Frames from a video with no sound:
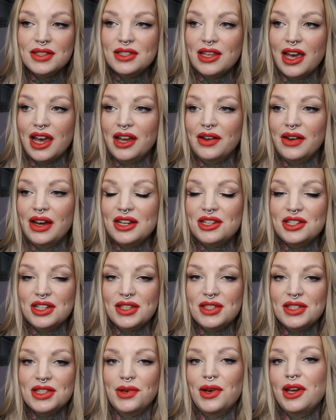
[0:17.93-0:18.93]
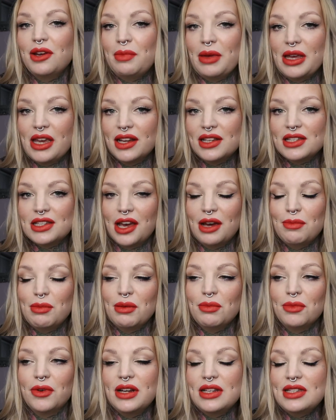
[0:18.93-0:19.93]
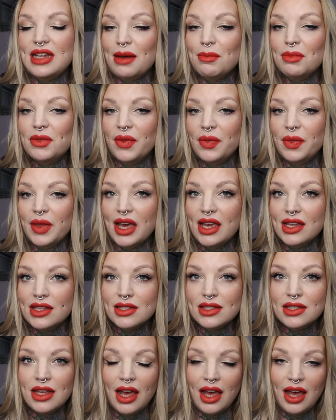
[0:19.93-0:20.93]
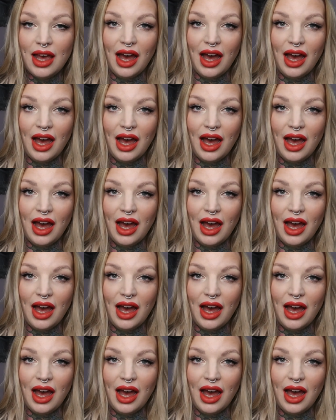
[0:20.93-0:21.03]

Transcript: so I just thought it would be good to go a bit more in depth on this.